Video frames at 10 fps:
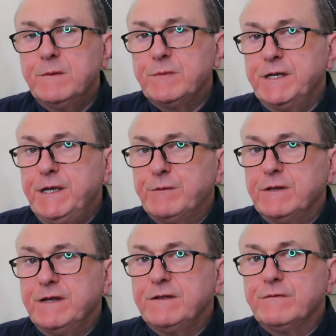But
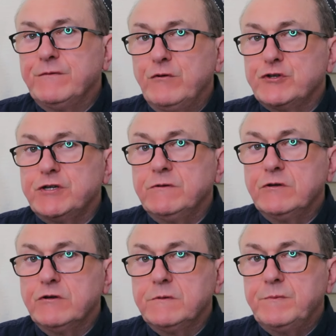equally, the fortune
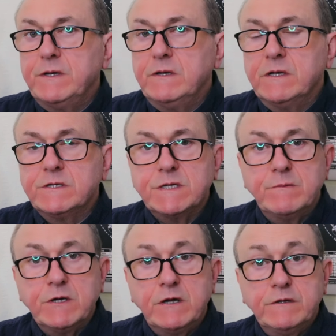could be in
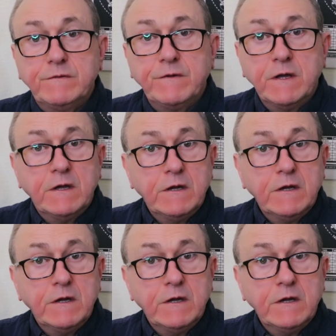some kind